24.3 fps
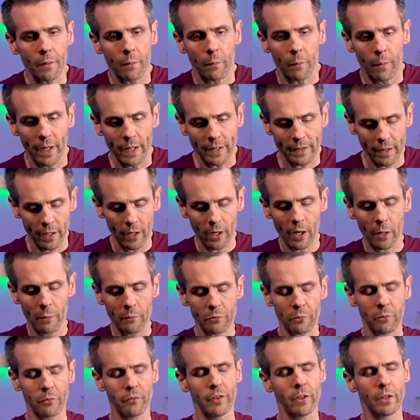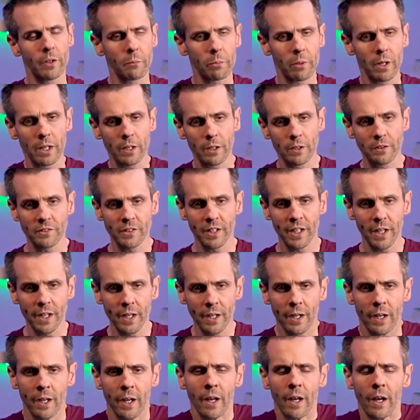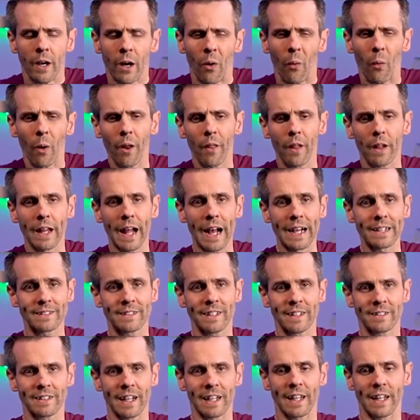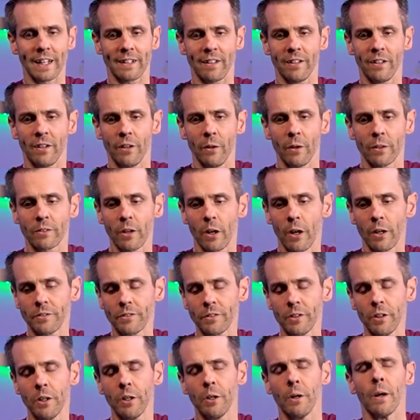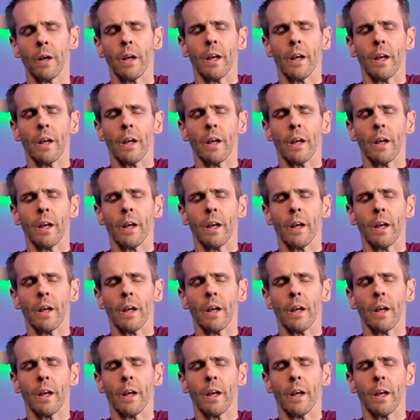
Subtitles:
we get the arms, we're feeling pretty loose here. One of the last things I like to do is also